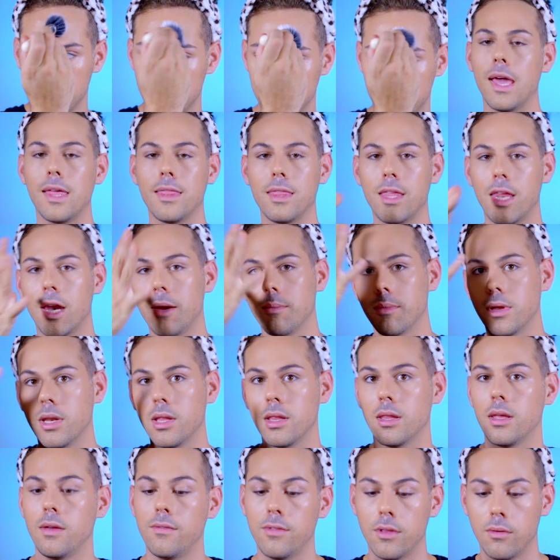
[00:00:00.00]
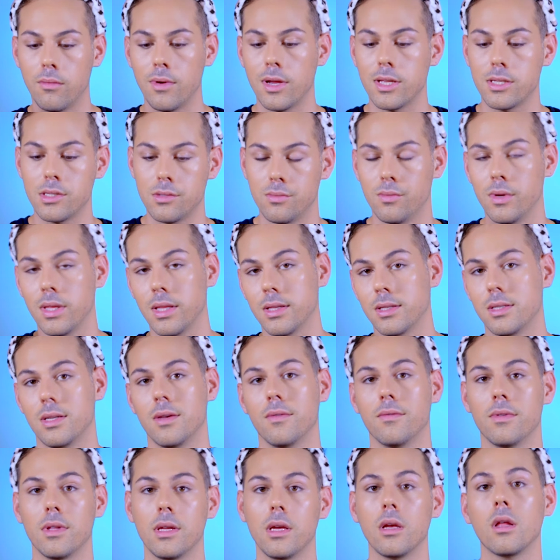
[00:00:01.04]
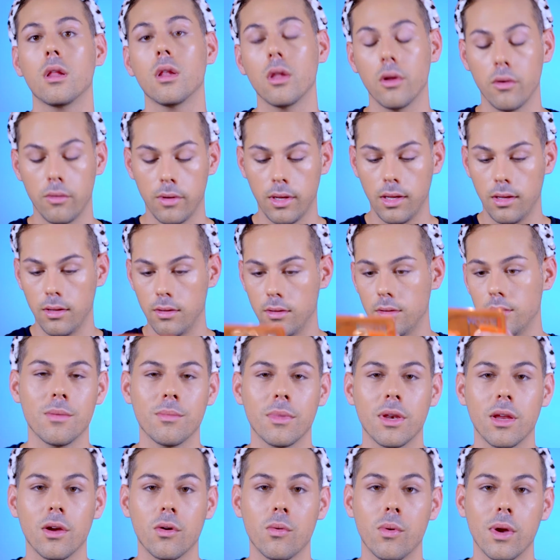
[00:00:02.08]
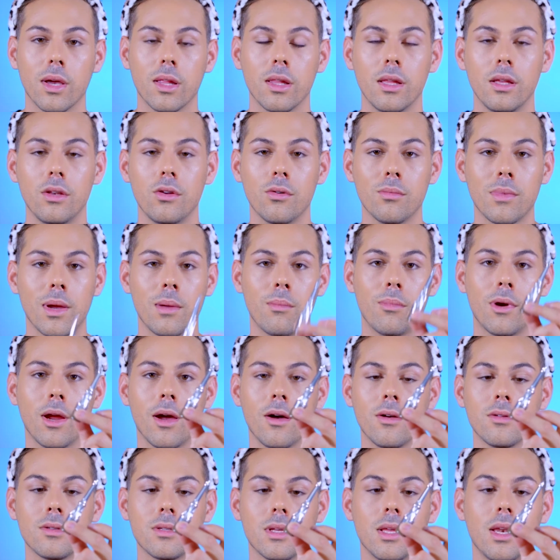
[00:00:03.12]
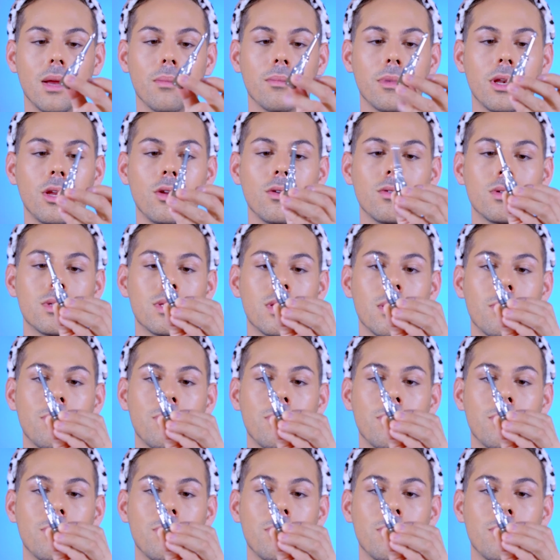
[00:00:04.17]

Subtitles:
And then I'm gonna leave the rest relatively glowy. So I'm gonna quickly do my brows, and I'm gonna use the